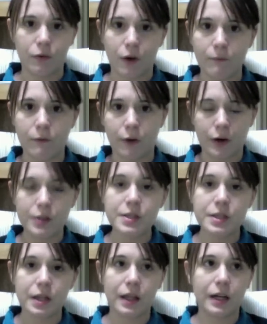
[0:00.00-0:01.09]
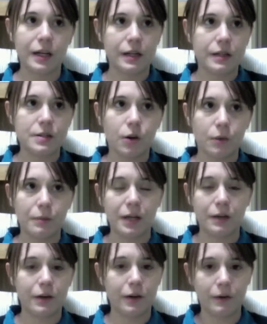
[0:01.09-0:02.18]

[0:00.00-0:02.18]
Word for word: from first, and then he had told me,